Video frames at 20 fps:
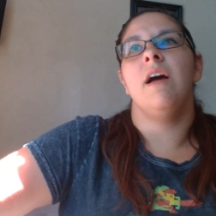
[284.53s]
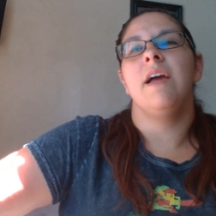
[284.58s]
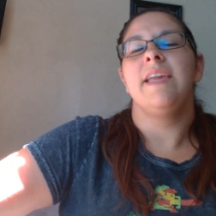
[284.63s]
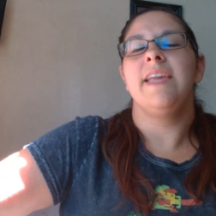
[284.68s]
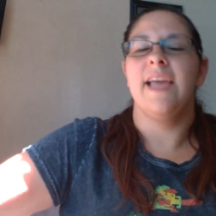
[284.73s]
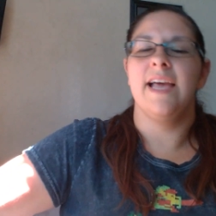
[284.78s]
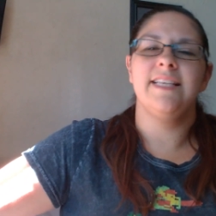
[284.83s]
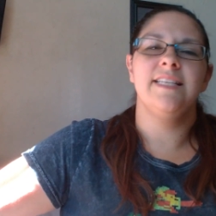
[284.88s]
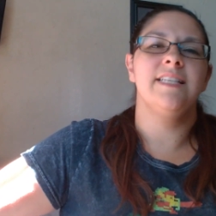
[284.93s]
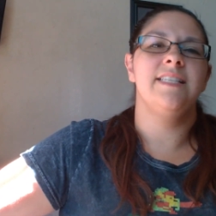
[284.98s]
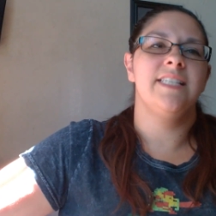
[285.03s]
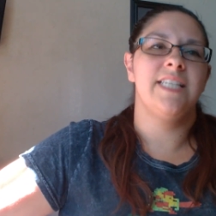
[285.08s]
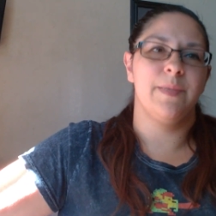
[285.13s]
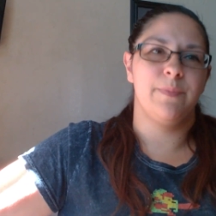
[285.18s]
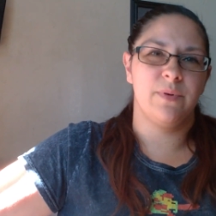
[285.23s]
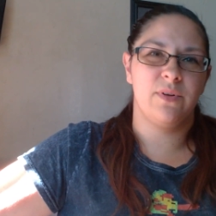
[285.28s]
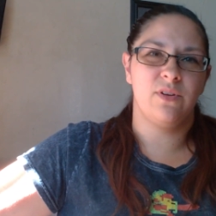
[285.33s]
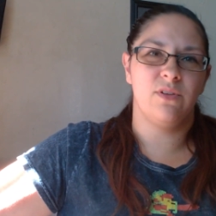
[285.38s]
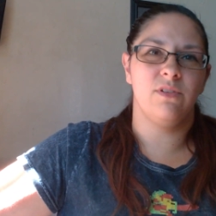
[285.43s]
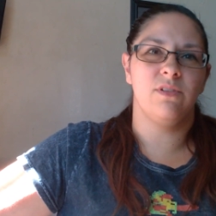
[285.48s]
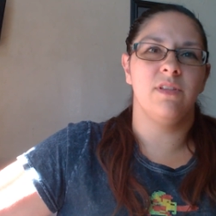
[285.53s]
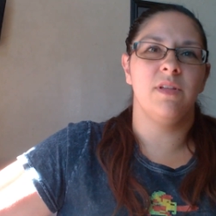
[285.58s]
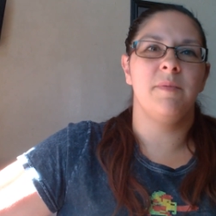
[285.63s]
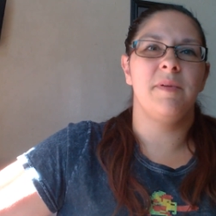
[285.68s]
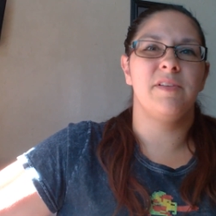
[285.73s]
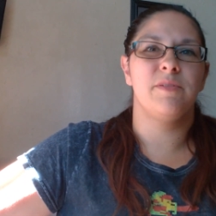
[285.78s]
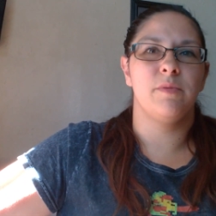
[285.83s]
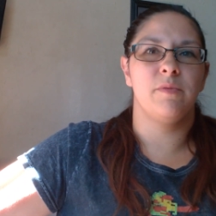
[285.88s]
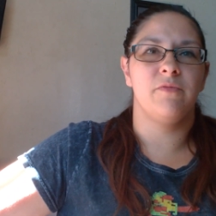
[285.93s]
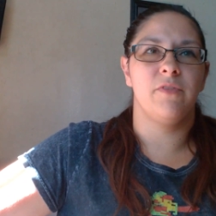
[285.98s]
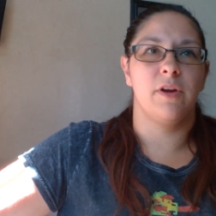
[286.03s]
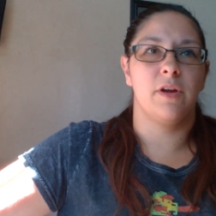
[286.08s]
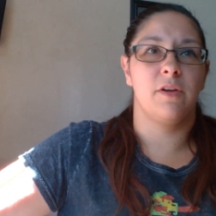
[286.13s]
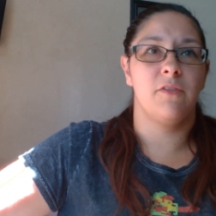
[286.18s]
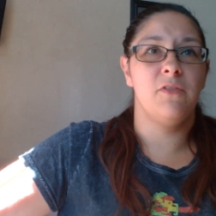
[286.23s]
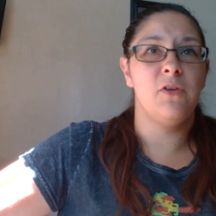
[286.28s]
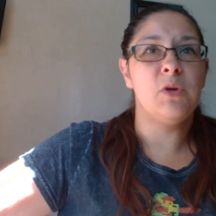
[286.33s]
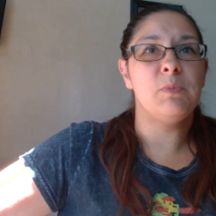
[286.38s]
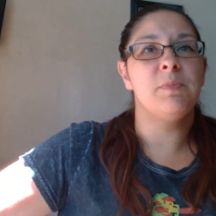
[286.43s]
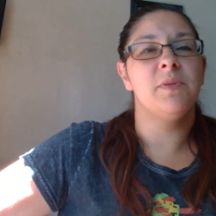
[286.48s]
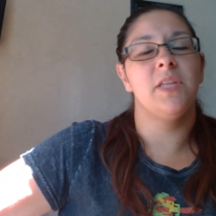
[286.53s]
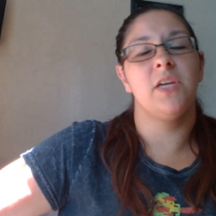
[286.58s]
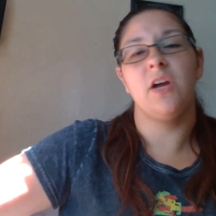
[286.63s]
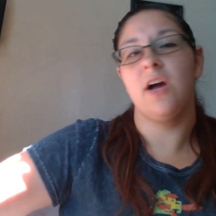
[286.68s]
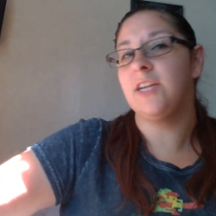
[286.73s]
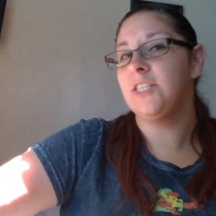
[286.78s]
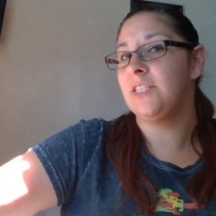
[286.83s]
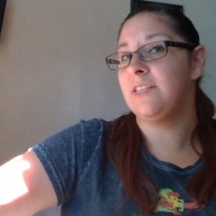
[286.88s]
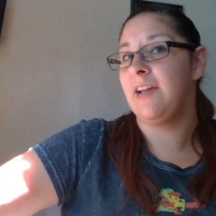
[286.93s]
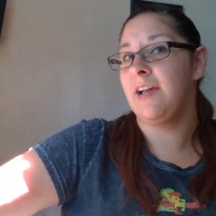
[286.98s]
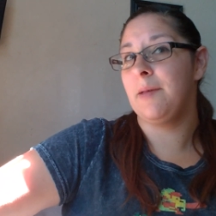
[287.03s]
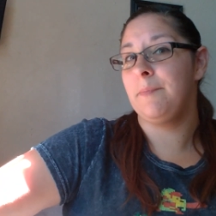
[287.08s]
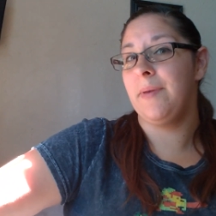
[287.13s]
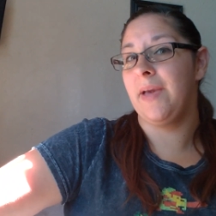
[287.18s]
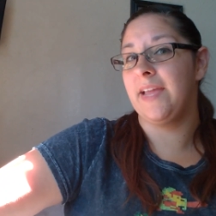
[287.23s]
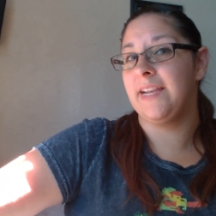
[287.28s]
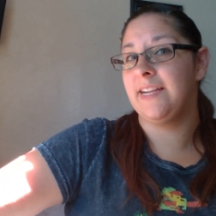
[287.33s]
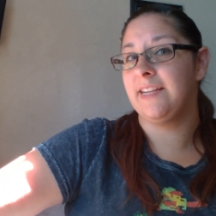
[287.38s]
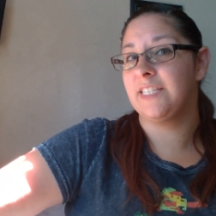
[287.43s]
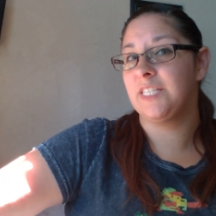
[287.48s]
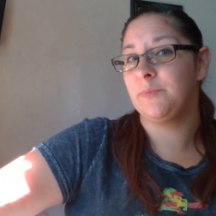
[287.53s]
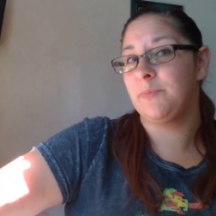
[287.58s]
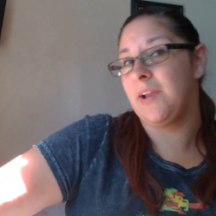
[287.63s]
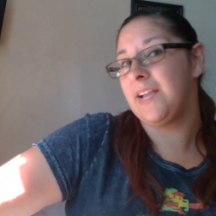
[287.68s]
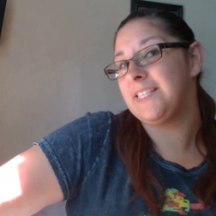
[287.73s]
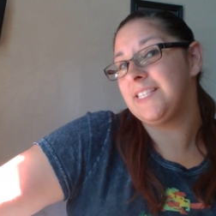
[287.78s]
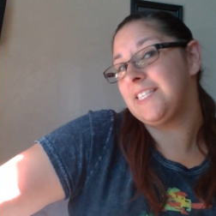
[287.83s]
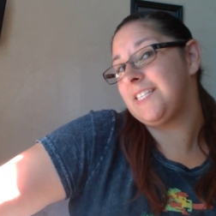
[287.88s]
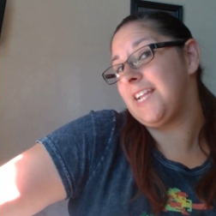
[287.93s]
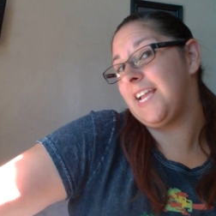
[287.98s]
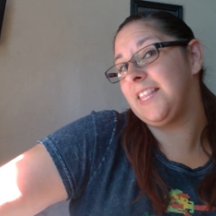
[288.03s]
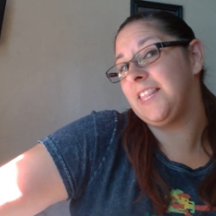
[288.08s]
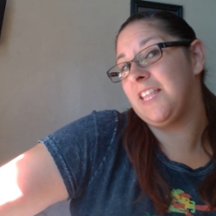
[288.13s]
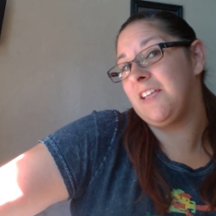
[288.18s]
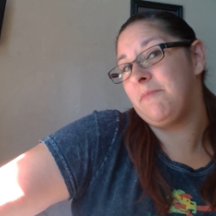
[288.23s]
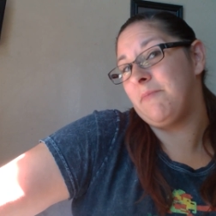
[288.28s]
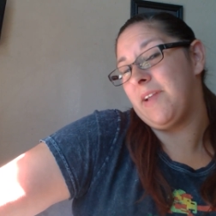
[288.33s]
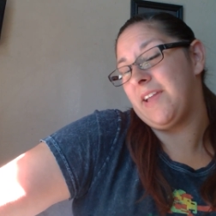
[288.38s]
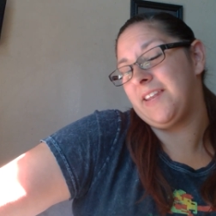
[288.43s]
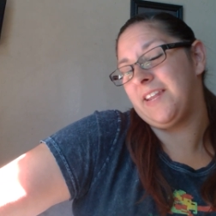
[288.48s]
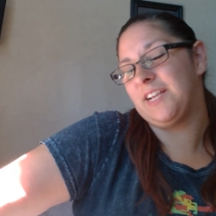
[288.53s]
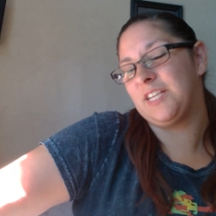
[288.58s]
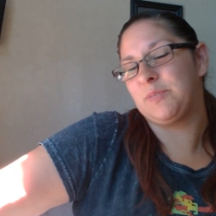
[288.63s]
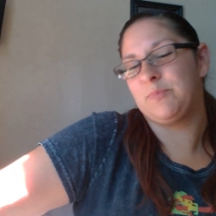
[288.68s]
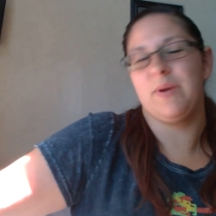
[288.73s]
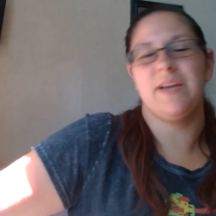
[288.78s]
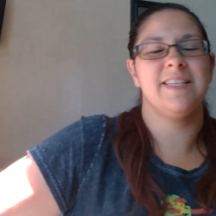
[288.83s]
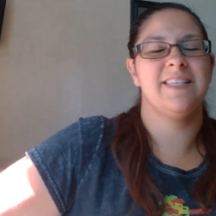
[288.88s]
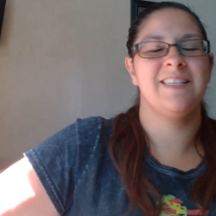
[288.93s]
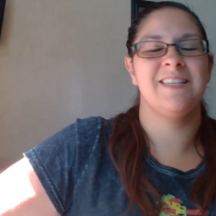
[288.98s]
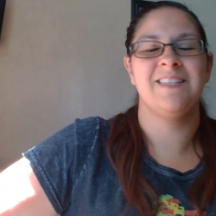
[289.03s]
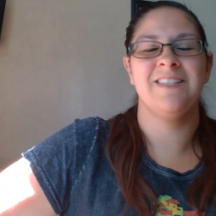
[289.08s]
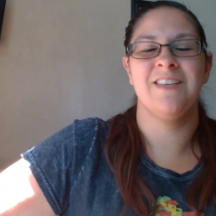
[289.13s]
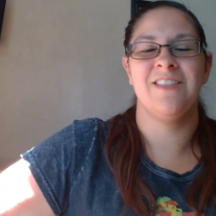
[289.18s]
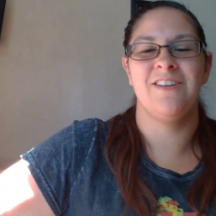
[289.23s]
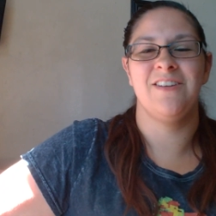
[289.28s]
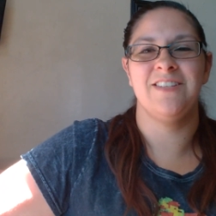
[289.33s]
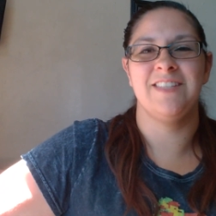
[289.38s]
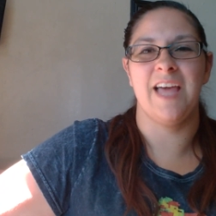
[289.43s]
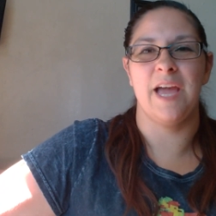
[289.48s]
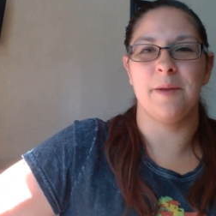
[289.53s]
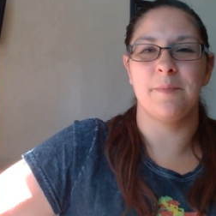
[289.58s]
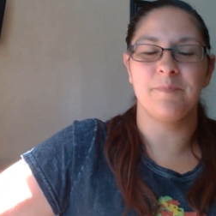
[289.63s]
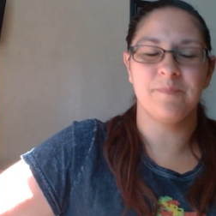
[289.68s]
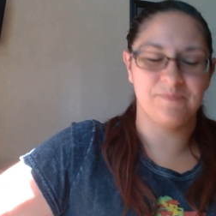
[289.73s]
Yes, it's typical amusement park food, but they also have Panda Express, and I love Panda Express, so there's that.